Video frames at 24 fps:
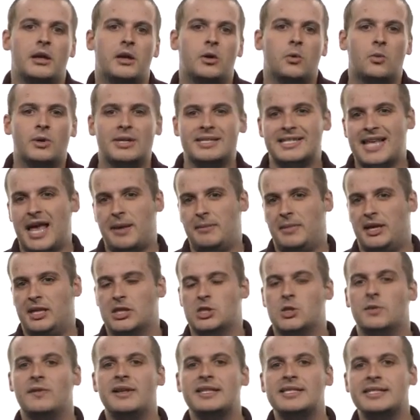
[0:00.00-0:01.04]
What does that mean?
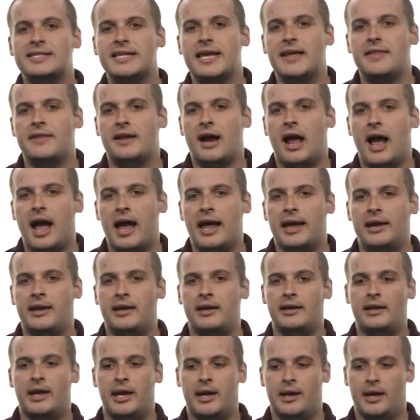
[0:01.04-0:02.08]
So let's say that
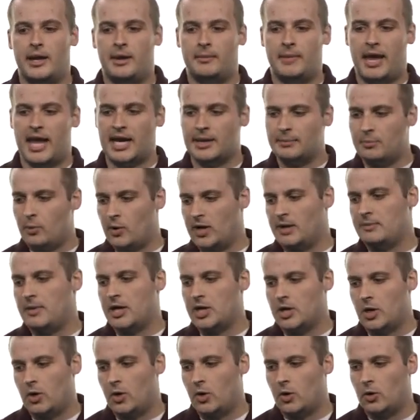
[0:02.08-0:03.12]
I am at a point in my
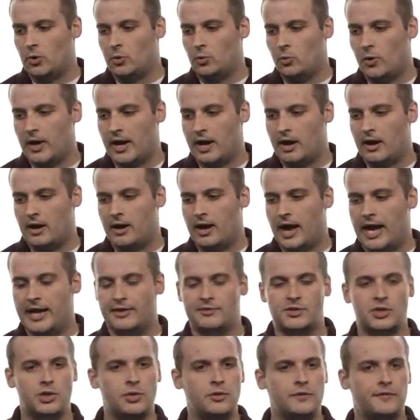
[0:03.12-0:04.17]
code where I
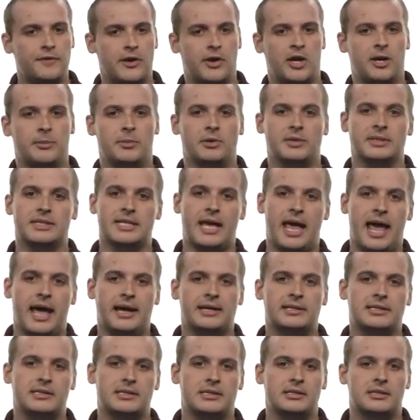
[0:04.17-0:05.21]
have two variables,
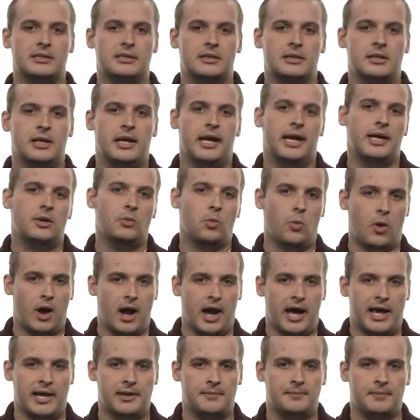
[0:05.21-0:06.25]
x and
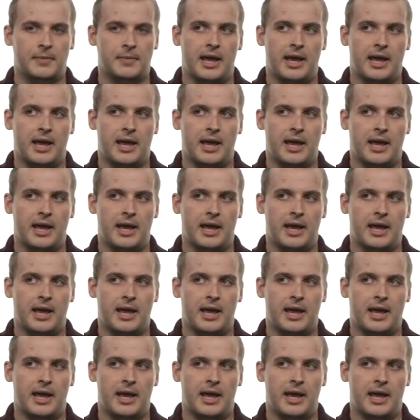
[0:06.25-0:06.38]
y,